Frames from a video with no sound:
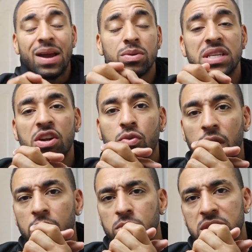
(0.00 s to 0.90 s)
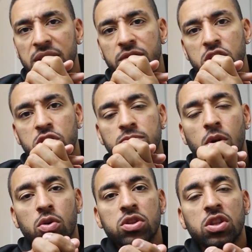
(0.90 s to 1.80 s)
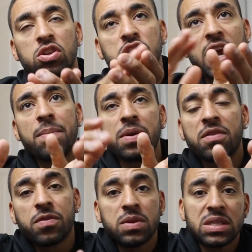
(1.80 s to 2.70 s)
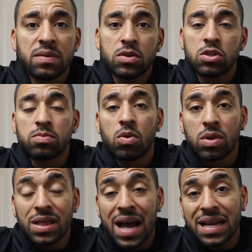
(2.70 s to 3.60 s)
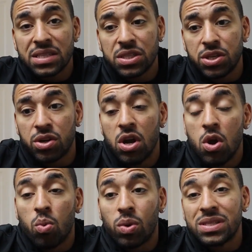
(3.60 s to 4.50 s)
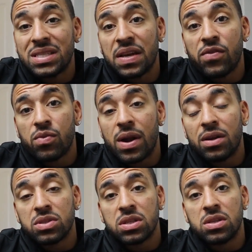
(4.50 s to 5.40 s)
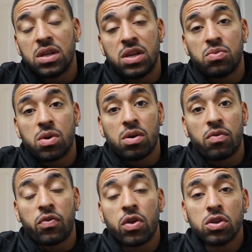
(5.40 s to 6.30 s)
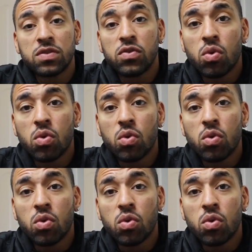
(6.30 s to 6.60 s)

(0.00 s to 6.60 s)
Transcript: It was an incredible Seven to Smoke. The champion from the Seven to Smoke last year won 7 rounds in a row. For those of